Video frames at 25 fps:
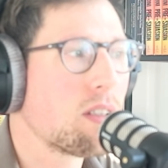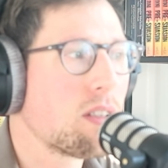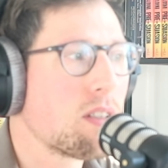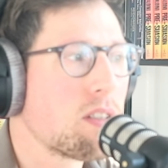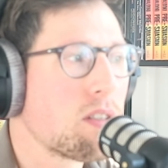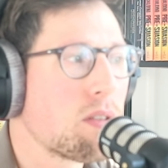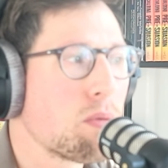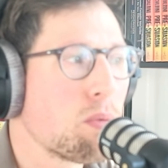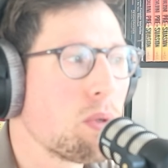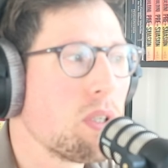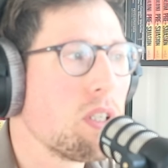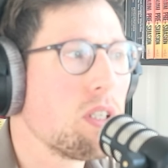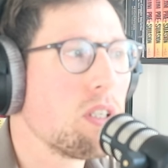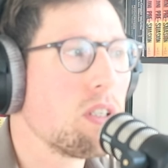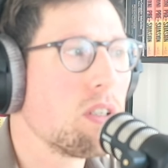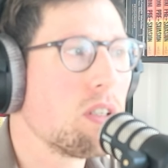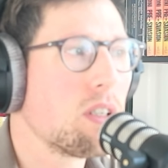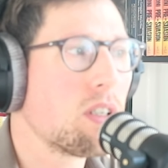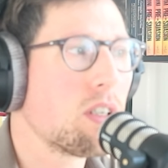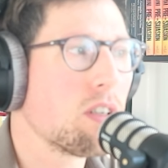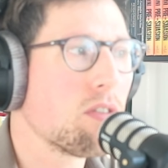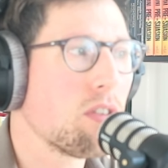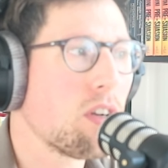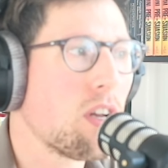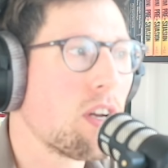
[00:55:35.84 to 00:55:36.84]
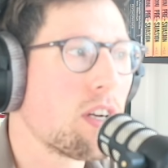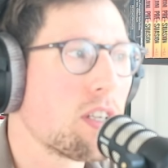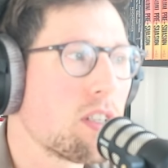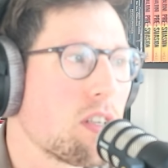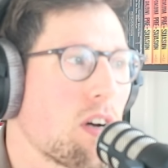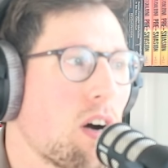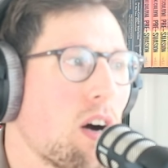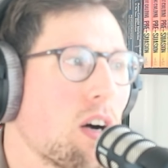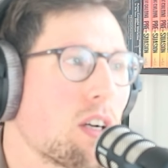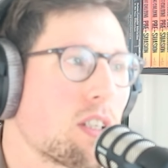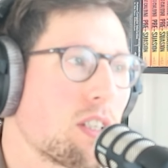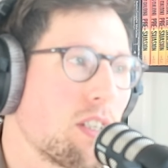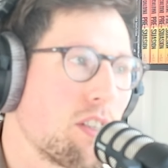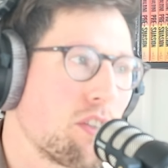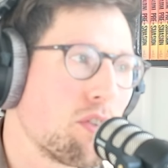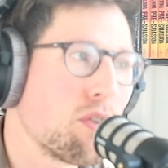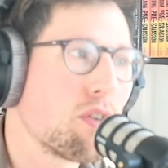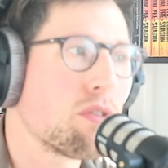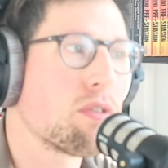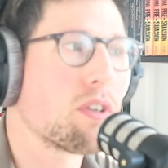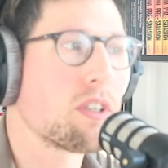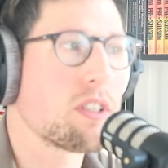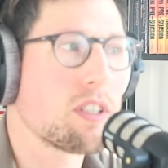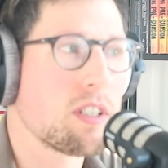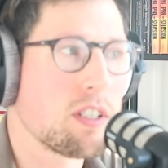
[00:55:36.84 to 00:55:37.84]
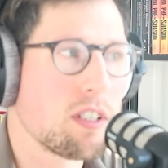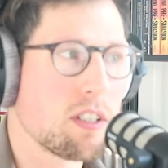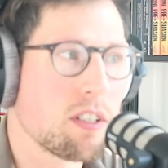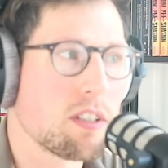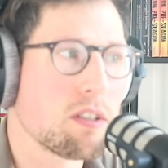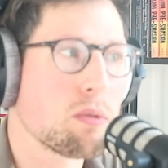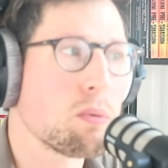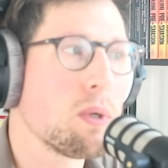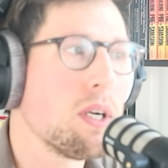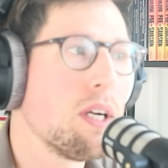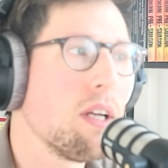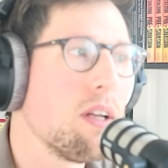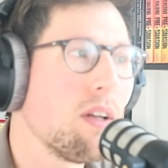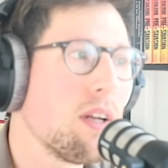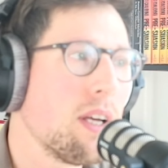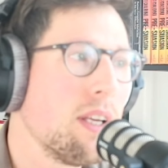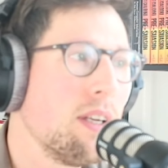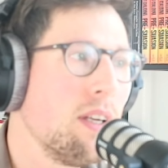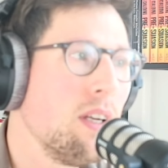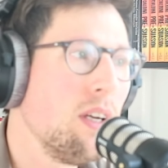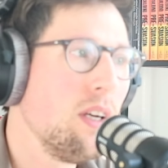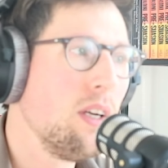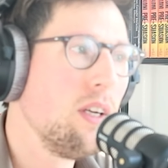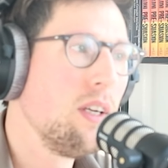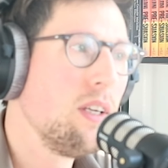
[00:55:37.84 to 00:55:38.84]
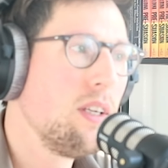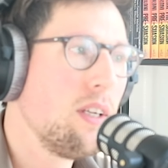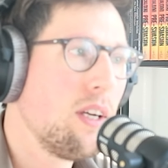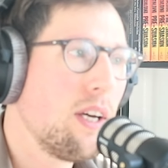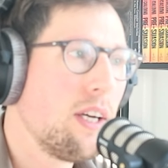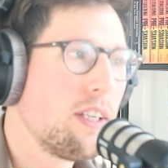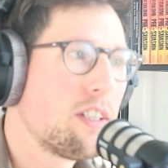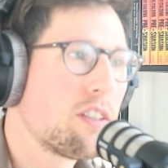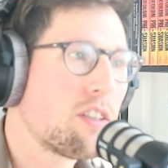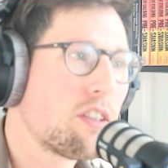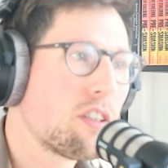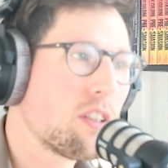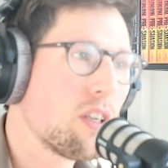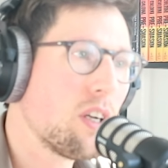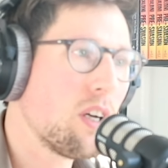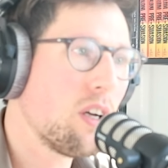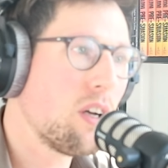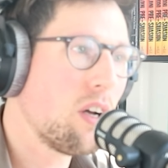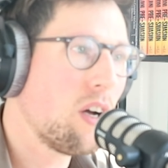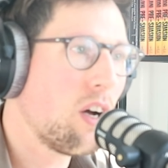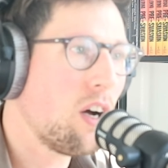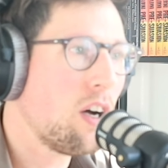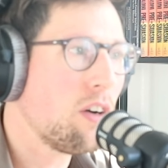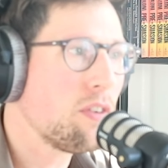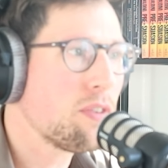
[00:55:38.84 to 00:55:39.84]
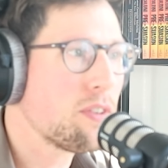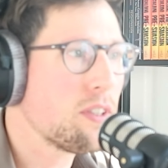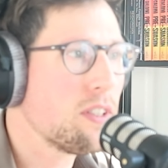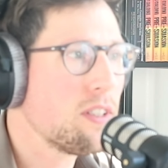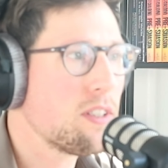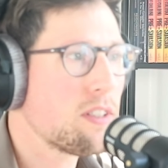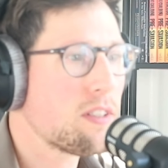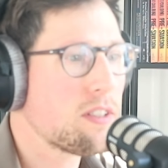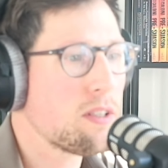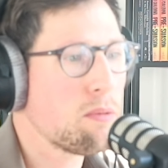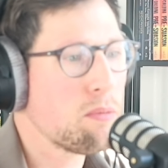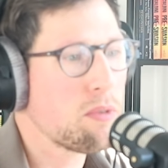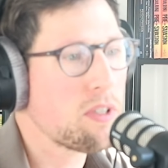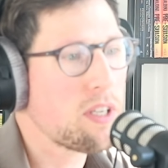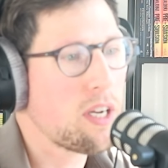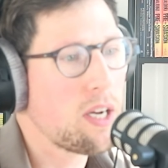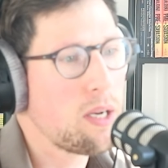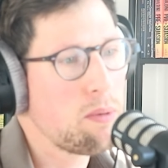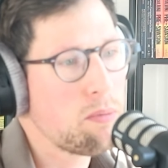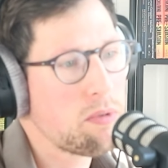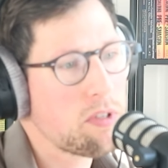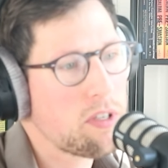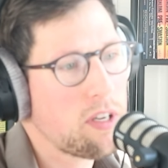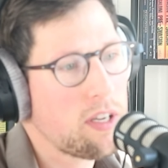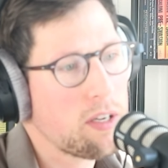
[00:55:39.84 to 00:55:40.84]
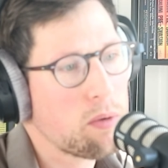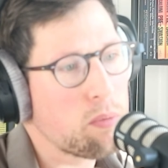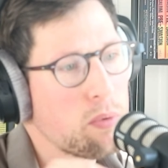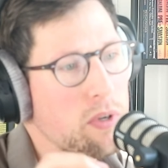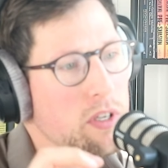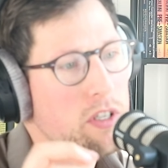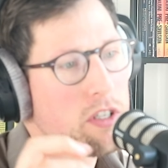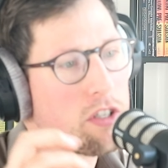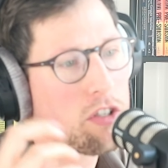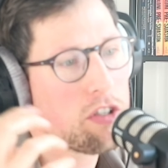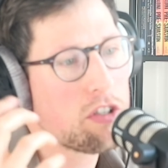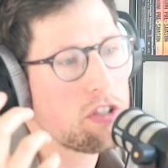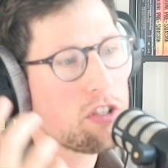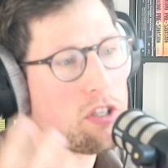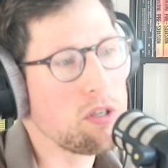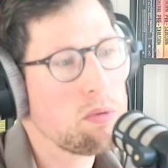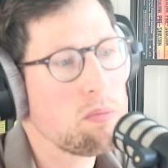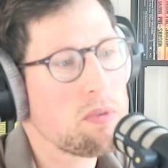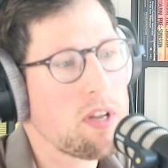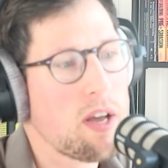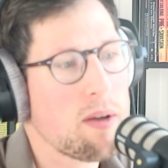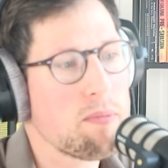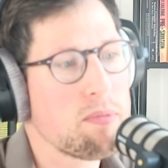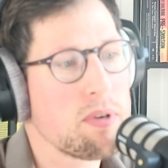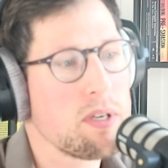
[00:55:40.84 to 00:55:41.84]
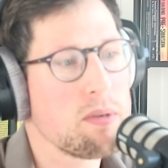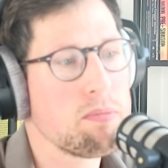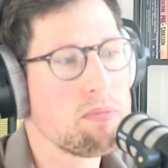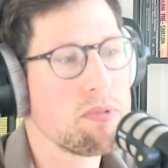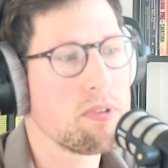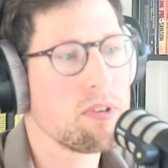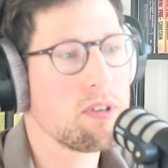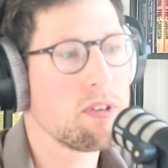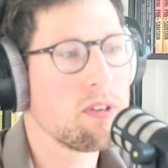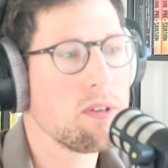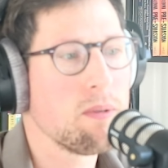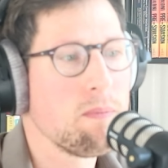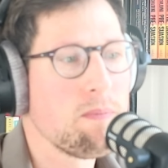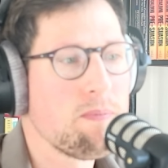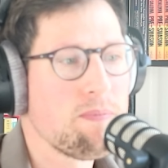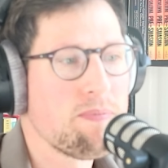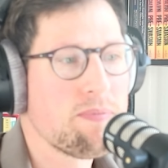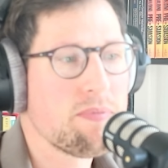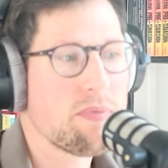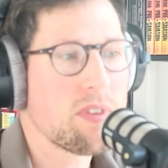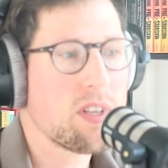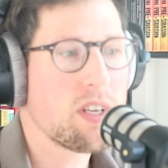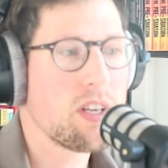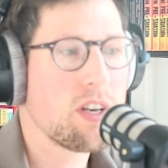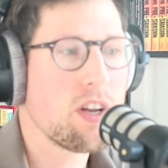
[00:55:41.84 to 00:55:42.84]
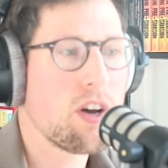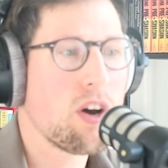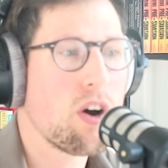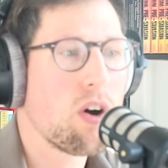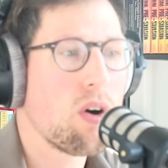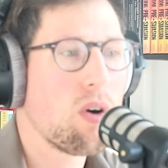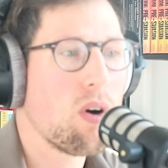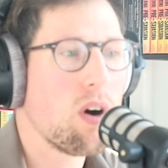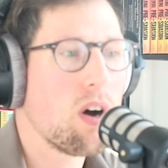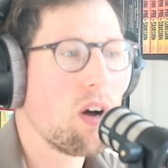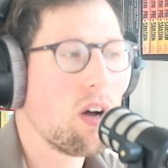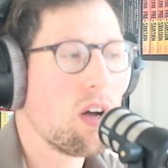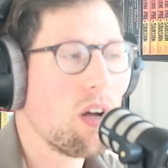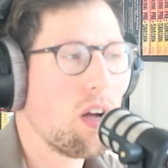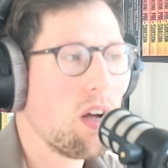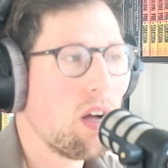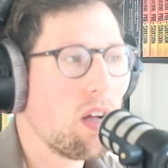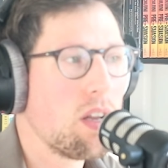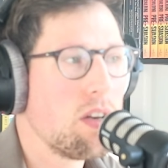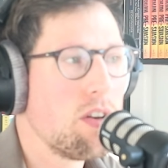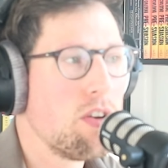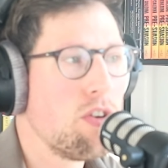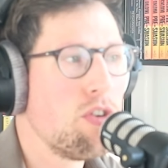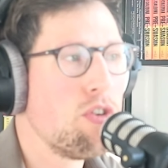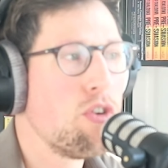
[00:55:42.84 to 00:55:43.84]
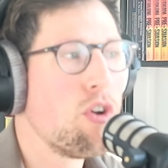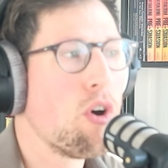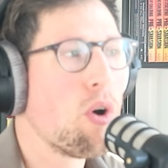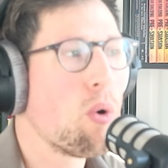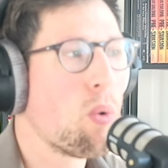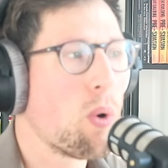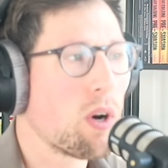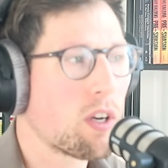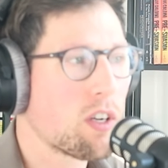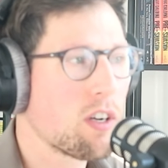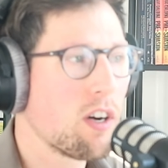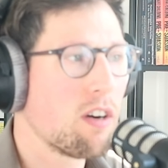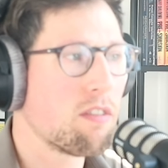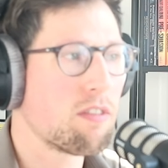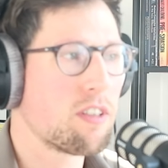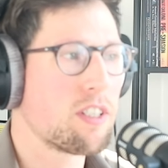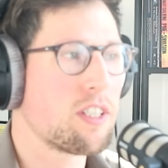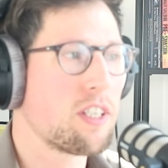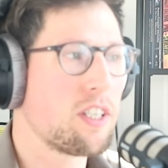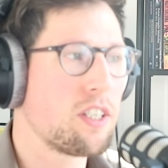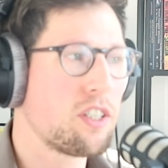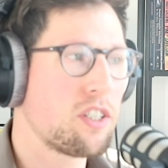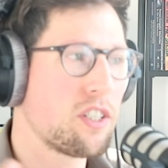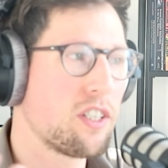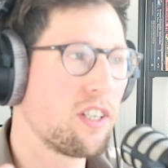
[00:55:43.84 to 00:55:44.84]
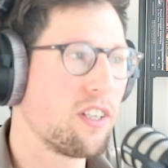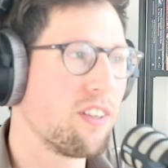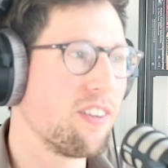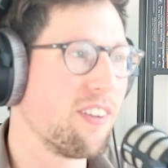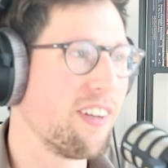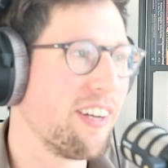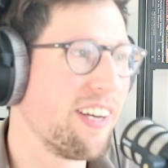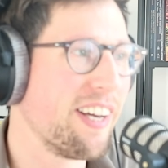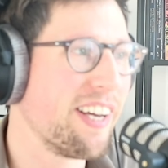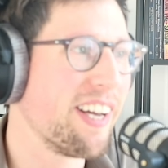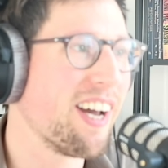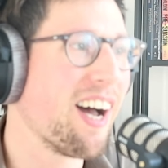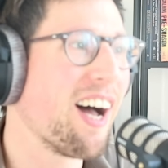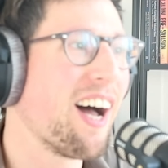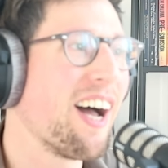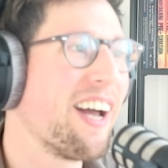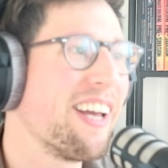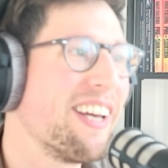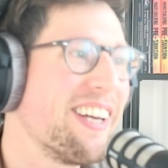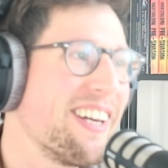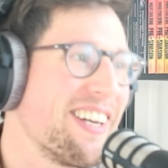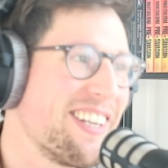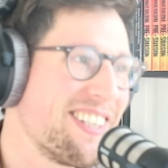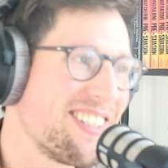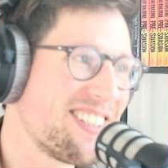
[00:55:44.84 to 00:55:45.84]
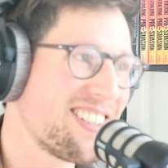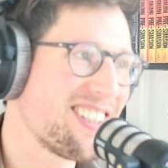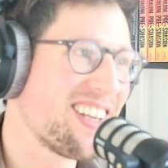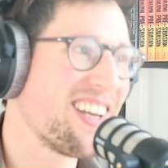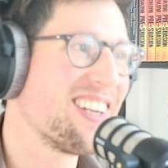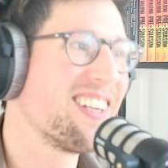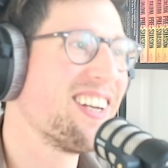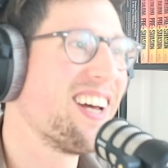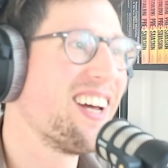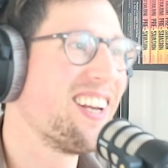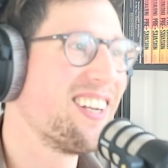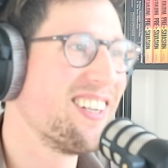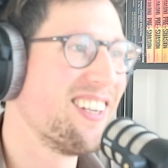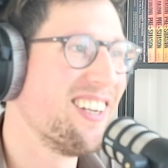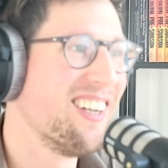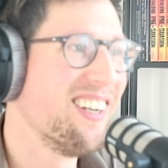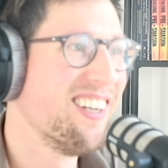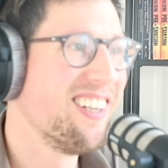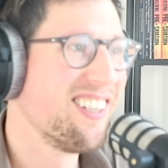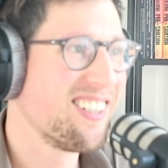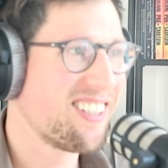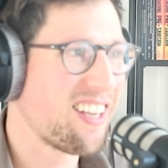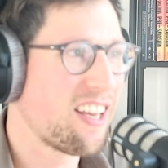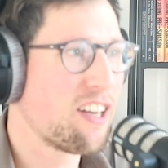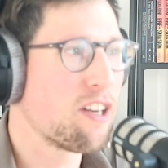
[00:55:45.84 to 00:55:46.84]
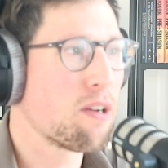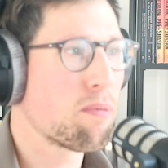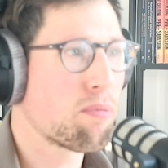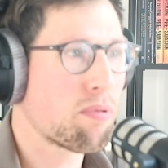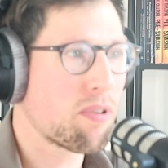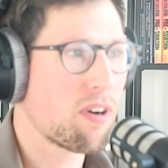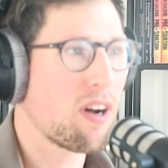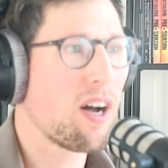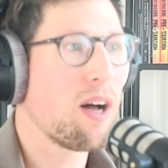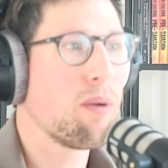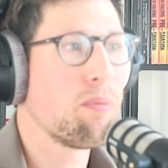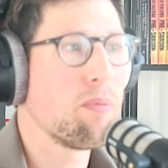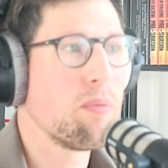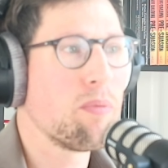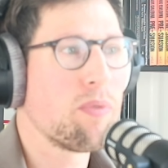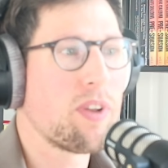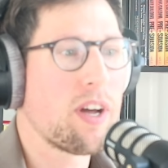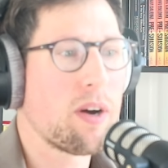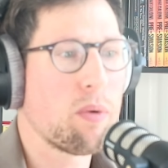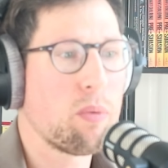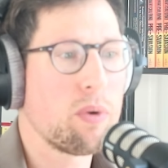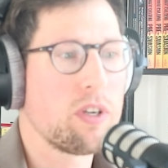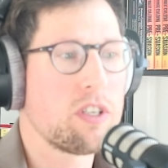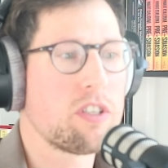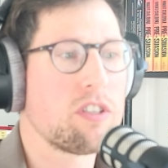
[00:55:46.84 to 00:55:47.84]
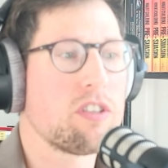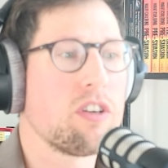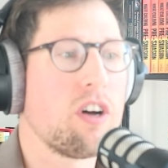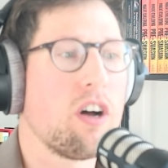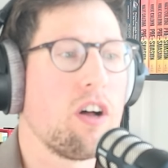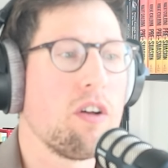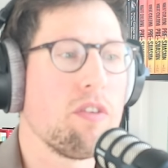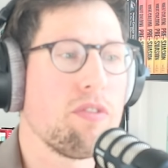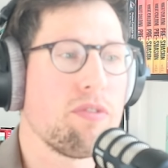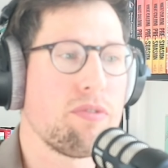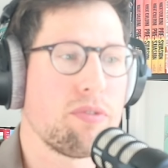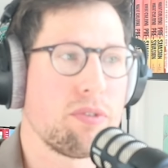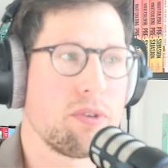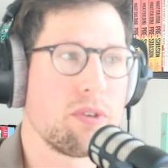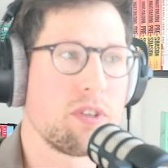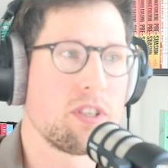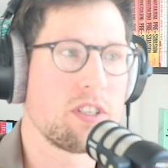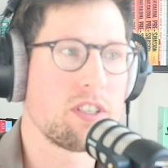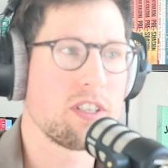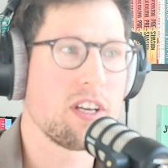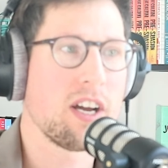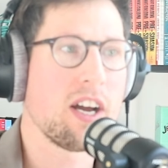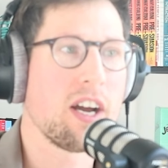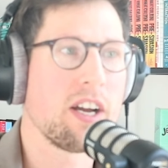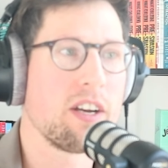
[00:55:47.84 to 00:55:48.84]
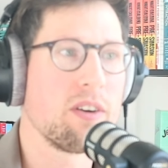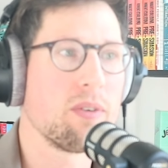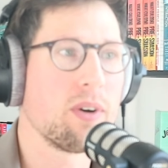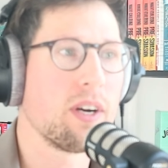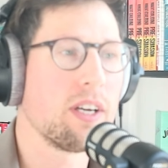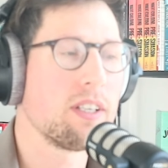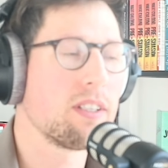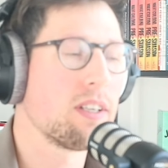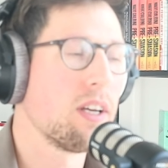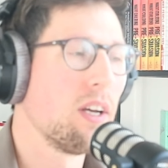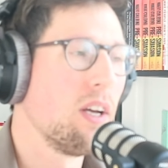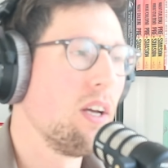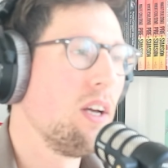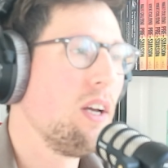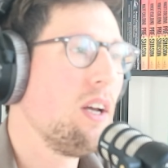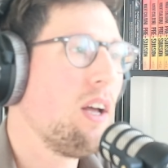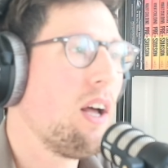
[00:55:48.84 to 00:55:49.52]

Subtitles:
because we give a lot of talks at universities as well, and it's often sometimes like we assume that people, know what conversational AI is, and then the problem that we solve through design, right?